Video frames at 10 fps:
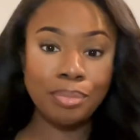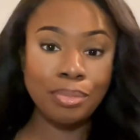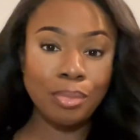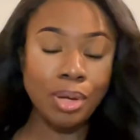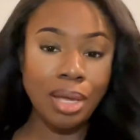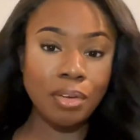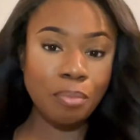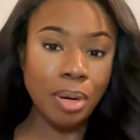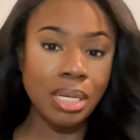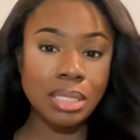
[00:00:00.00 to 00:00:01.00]
what kind of
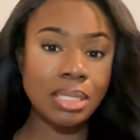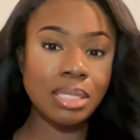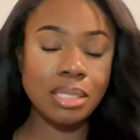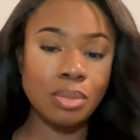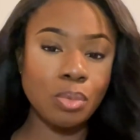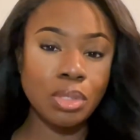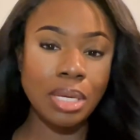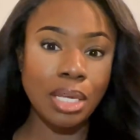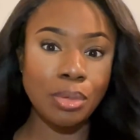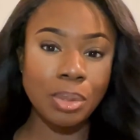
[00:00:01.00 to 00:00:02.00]
practices would
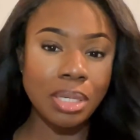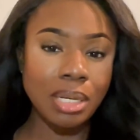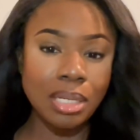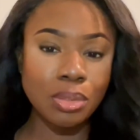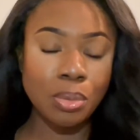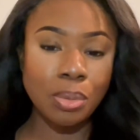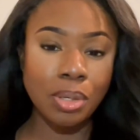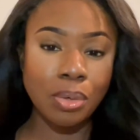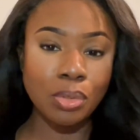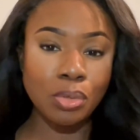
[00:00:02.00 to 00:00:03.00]
get you an inadequate
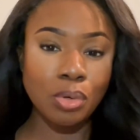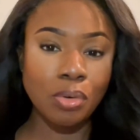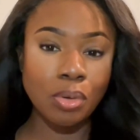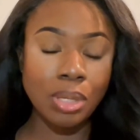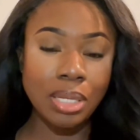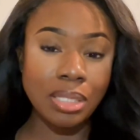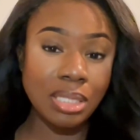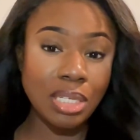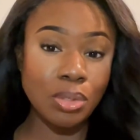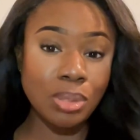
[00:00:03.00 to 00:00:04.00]
on your
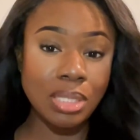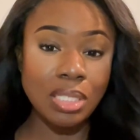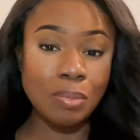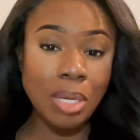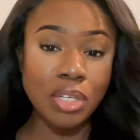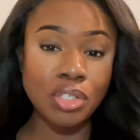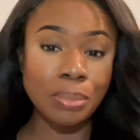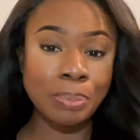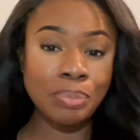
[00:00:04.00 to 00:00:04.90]
CQC inspection?